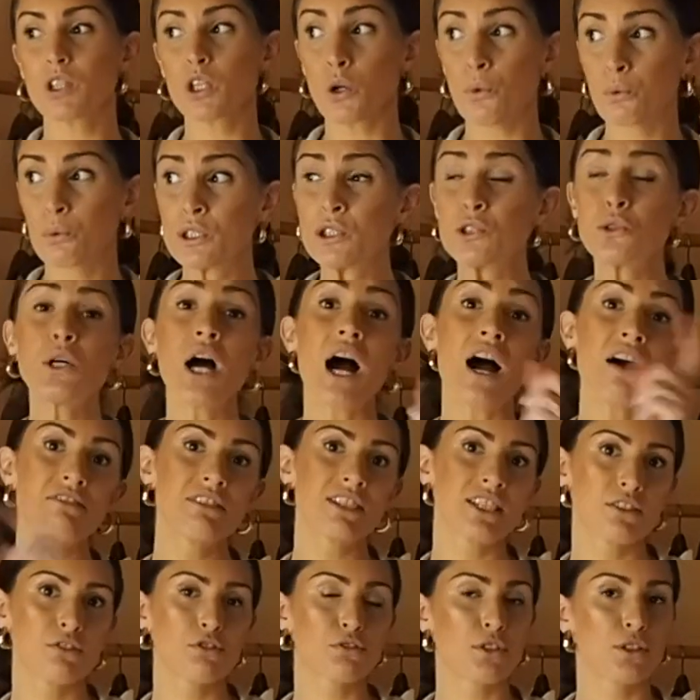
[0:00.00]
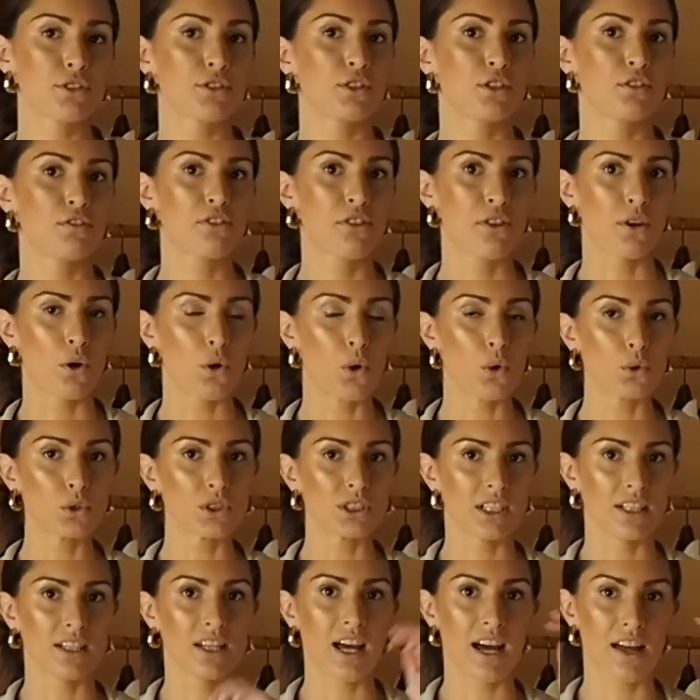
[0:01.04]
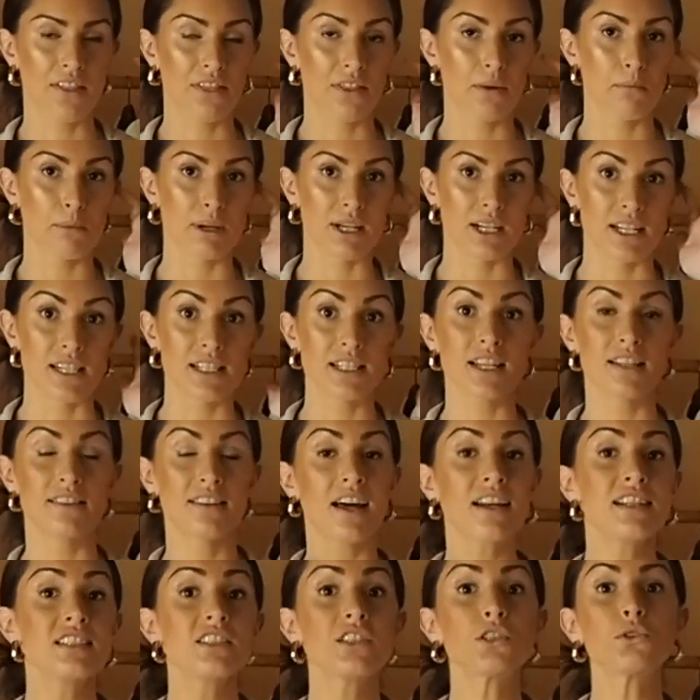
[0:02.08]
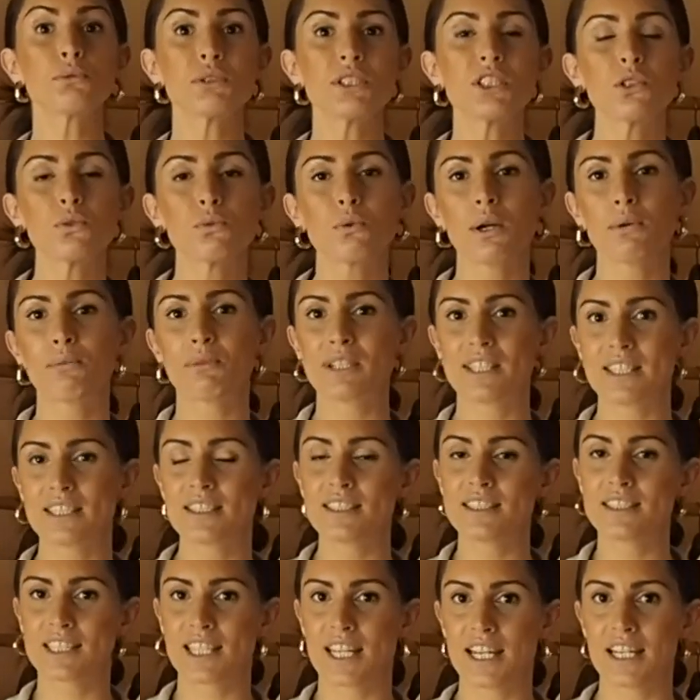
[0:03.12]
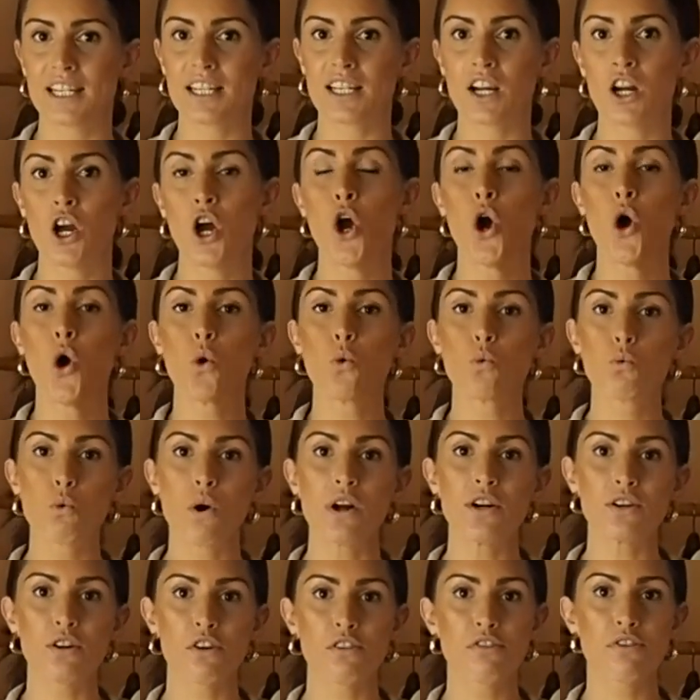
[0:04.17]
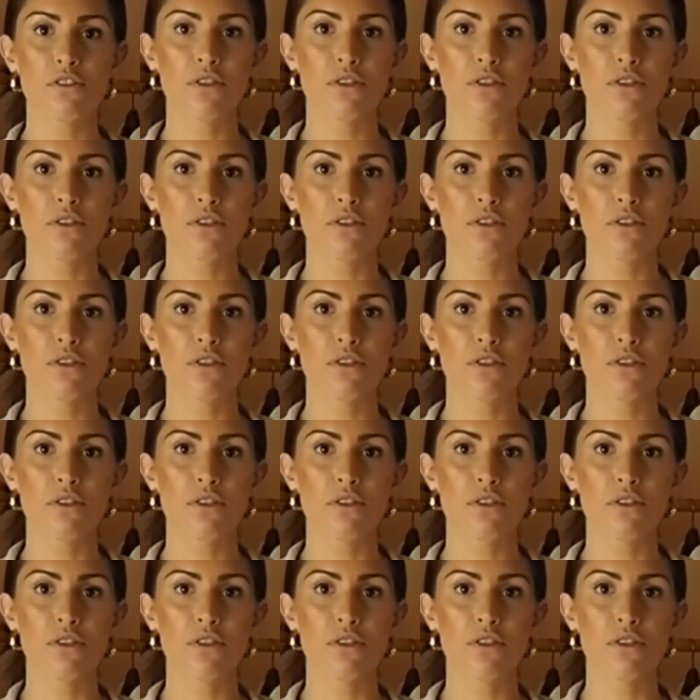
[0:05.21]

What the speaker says: We do have it in front of the hotel at the minute, and that is the reason why we didn't take one of